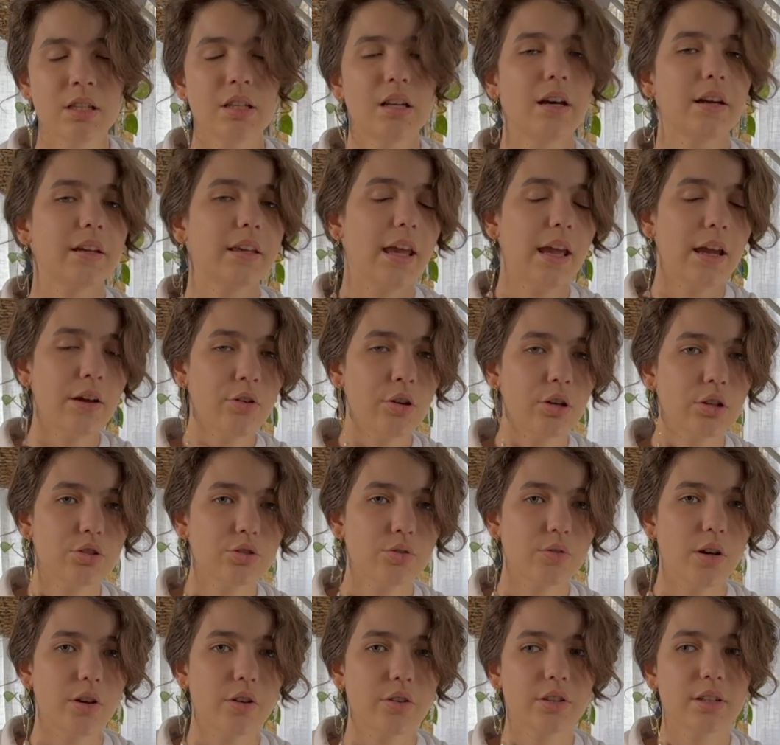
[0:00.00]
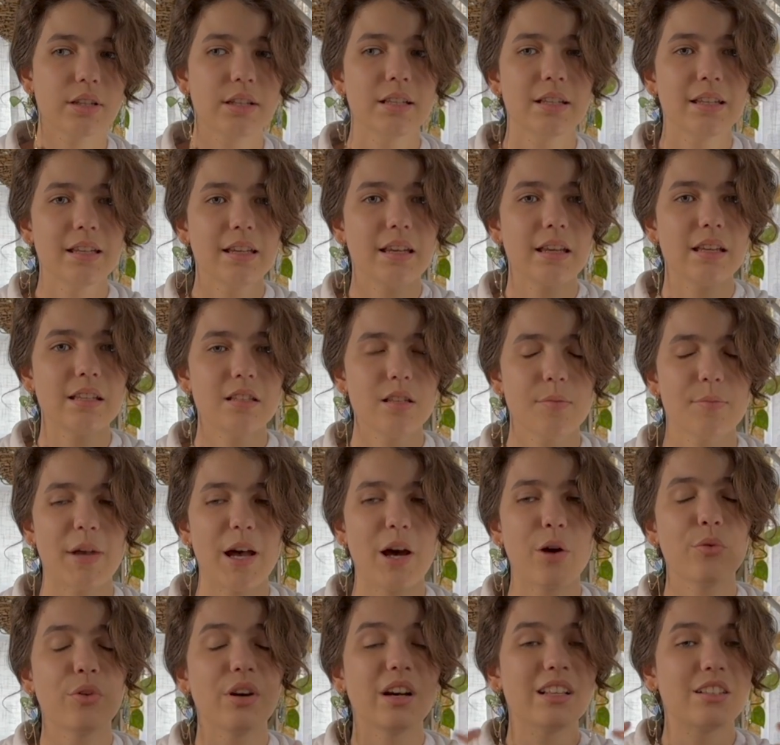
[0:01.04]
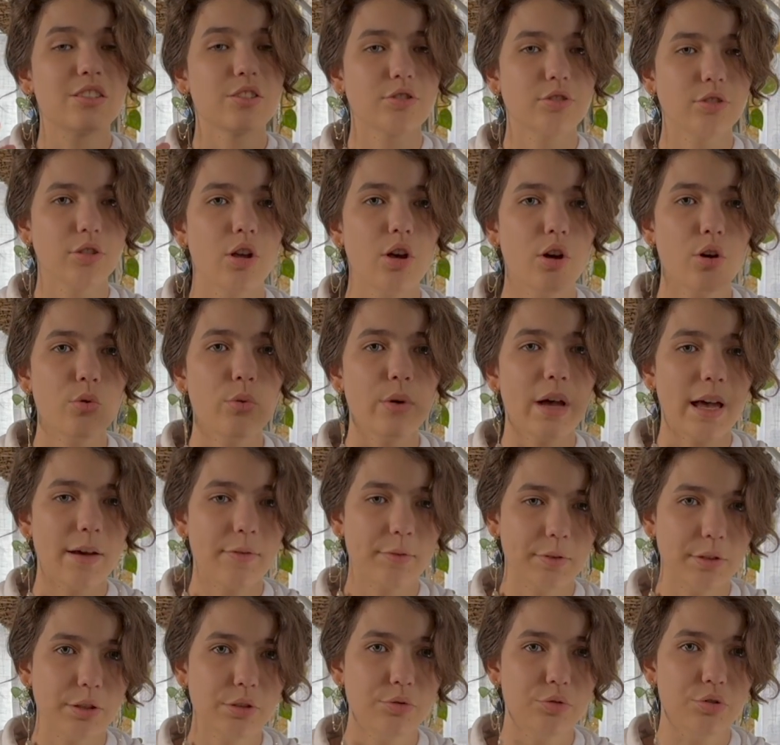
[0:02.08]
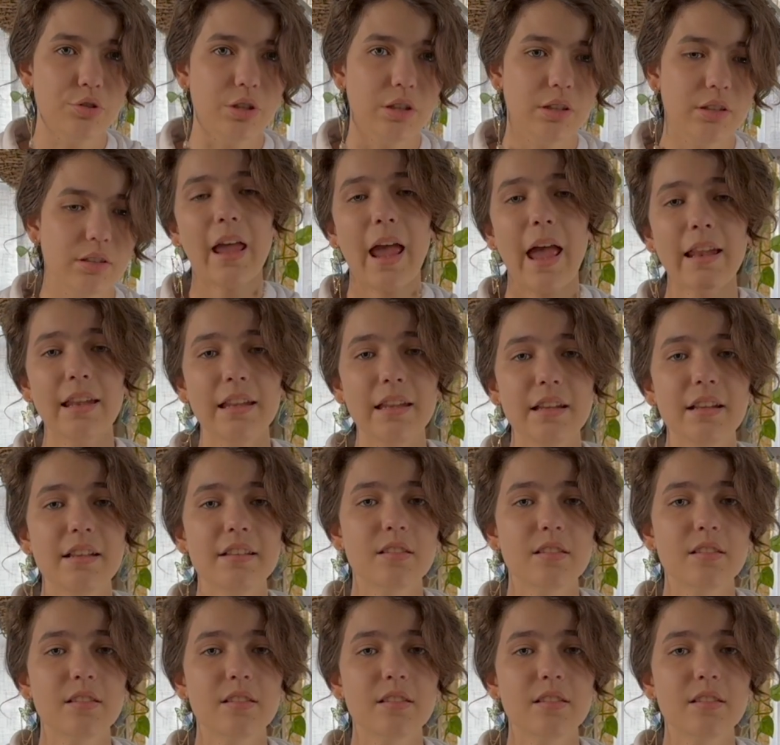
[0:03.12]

A character arc is about a slow evolution, and it is